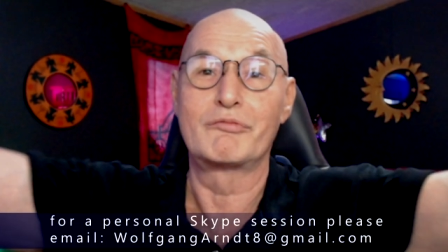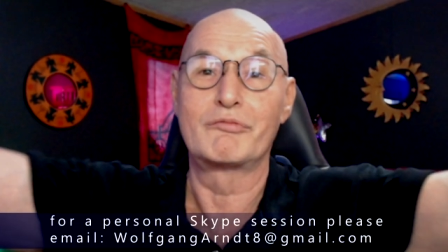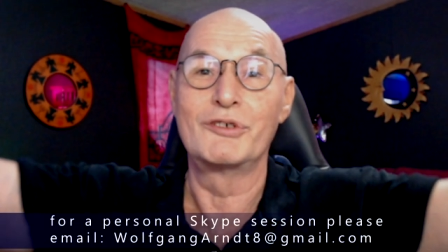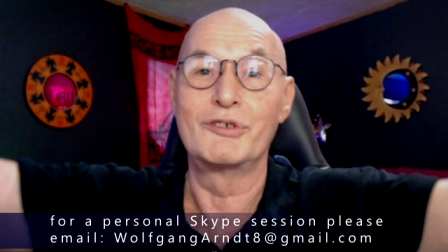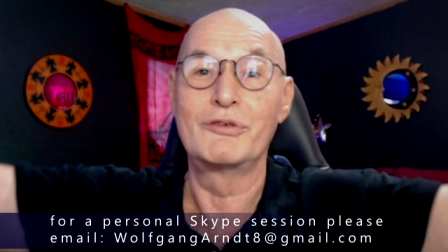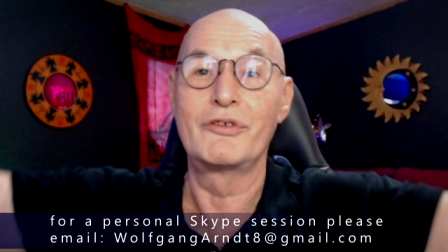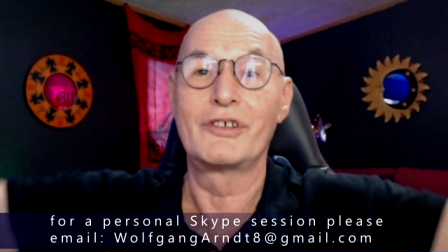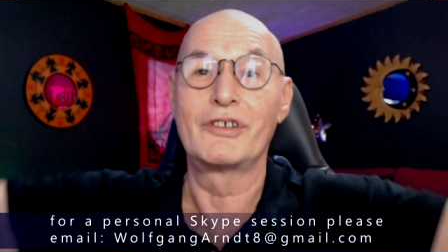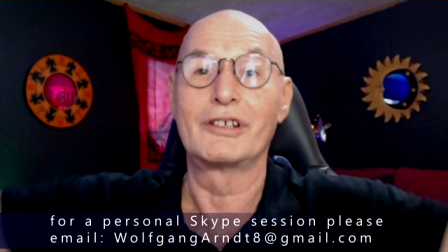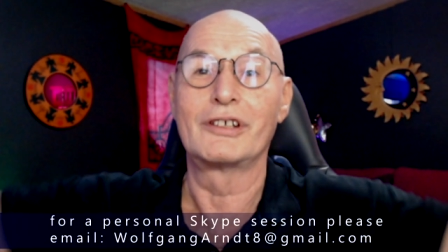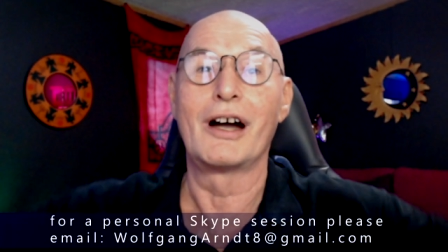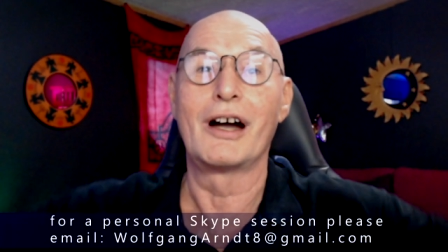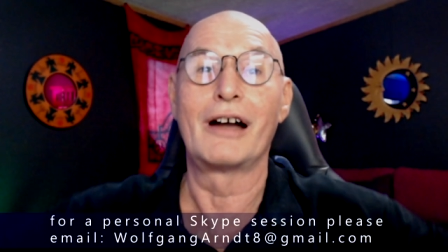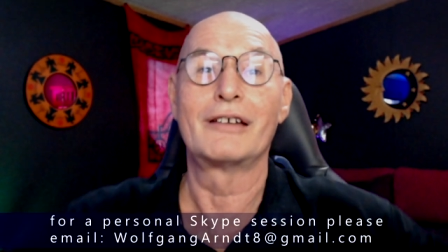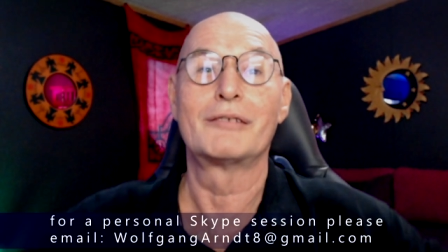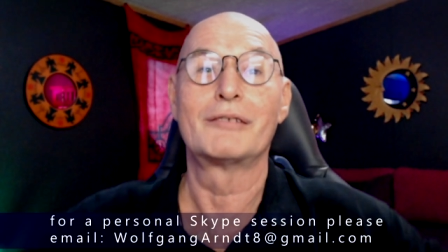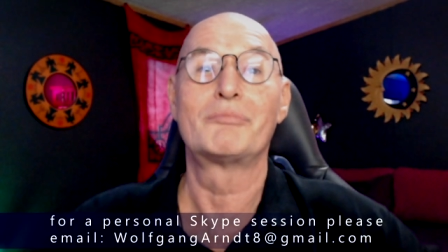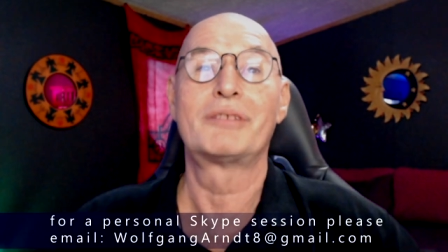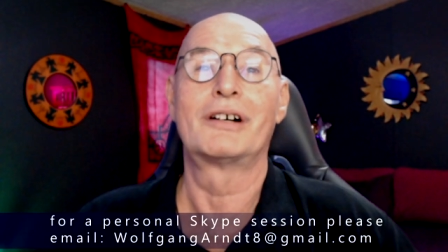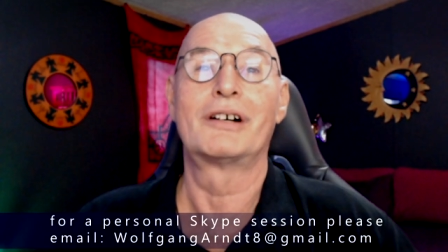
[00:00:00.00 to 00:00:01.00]
blew the
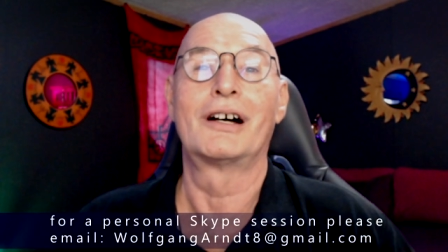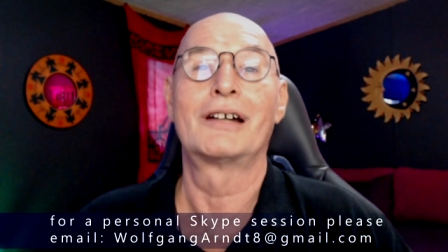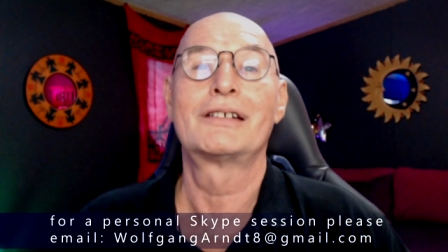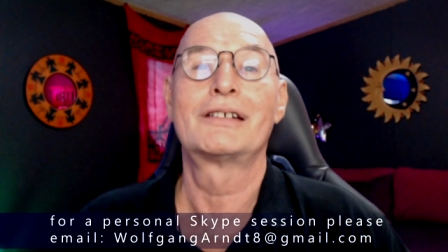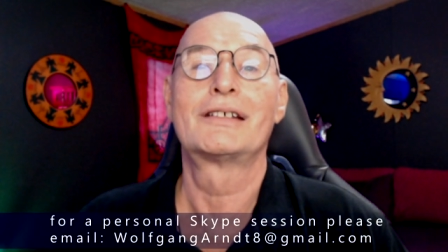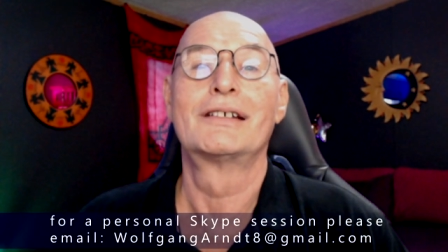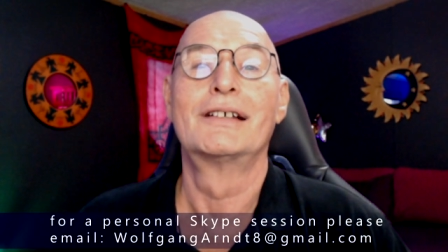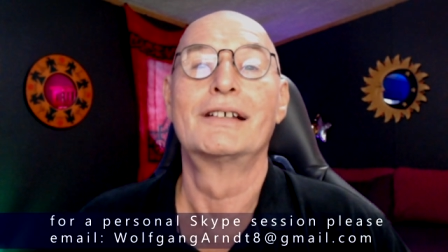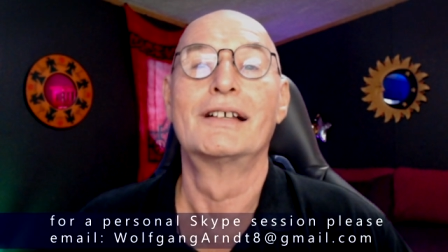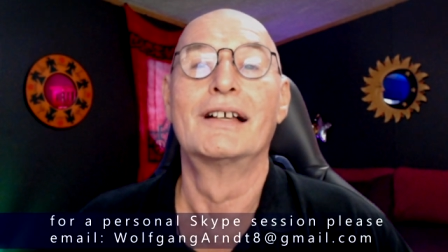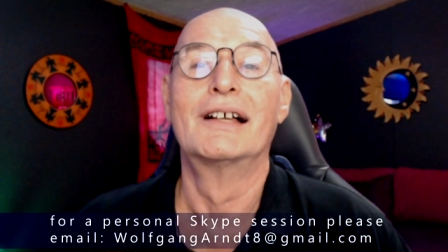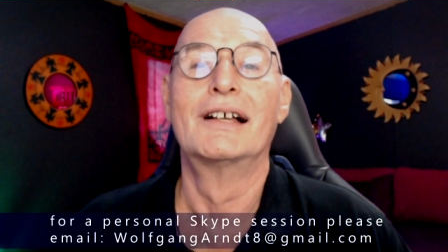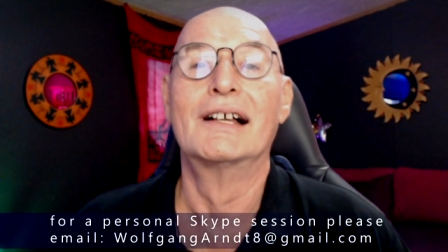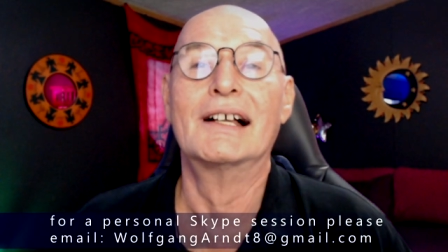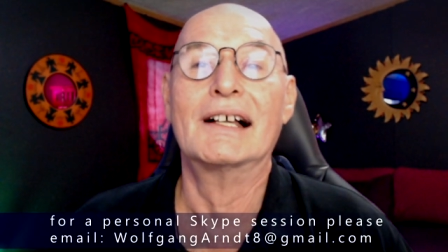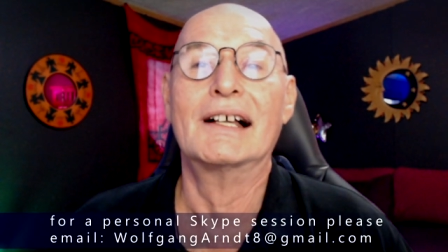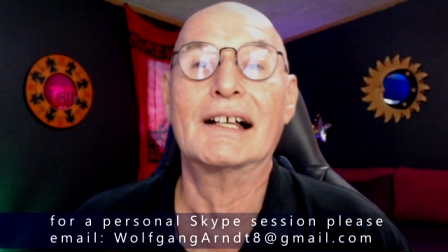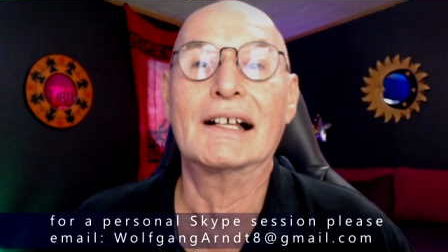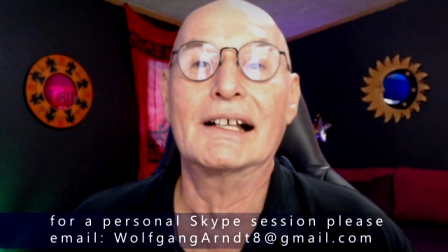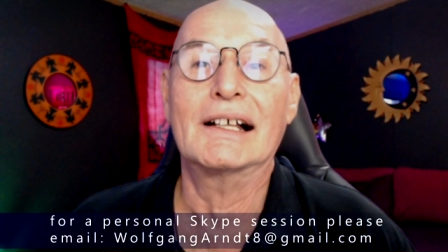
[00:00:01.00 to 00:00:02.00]
guy apart
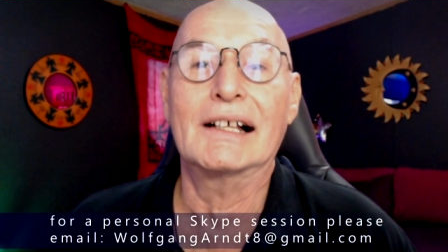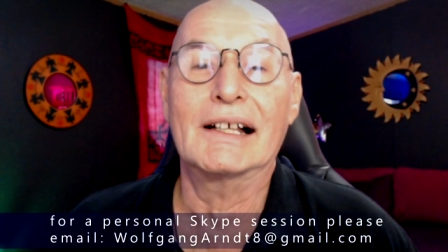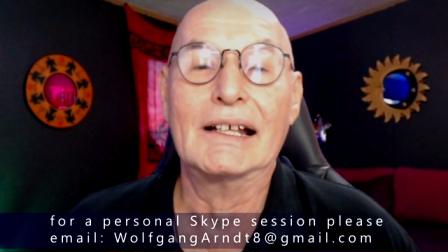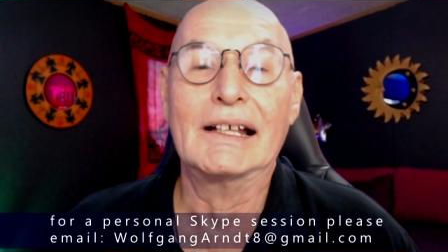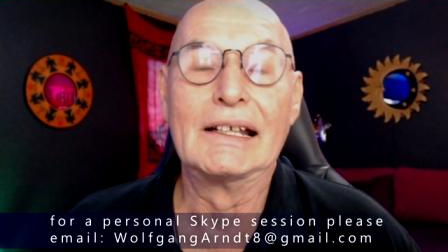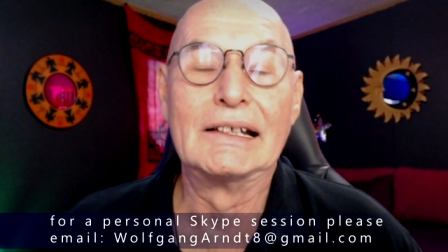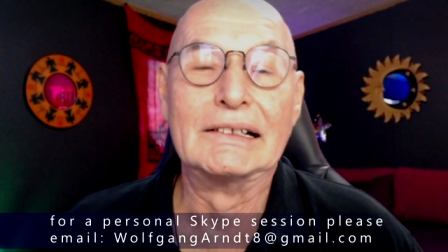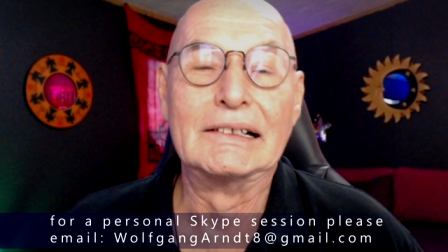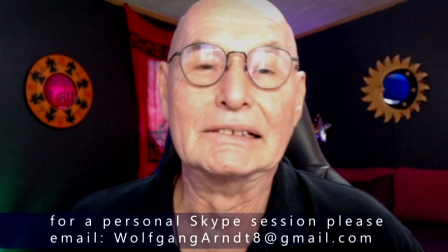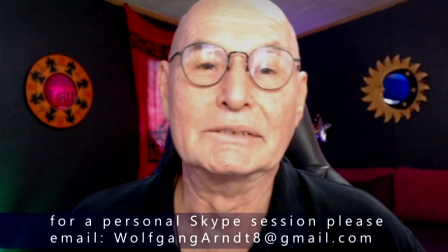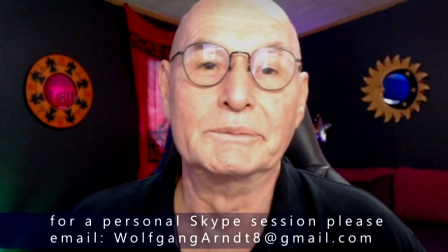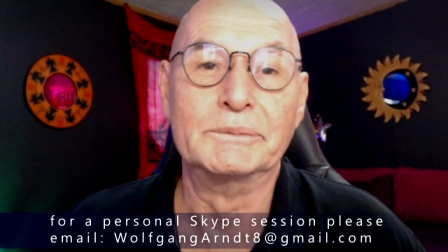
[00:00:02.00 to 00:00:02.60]
uh,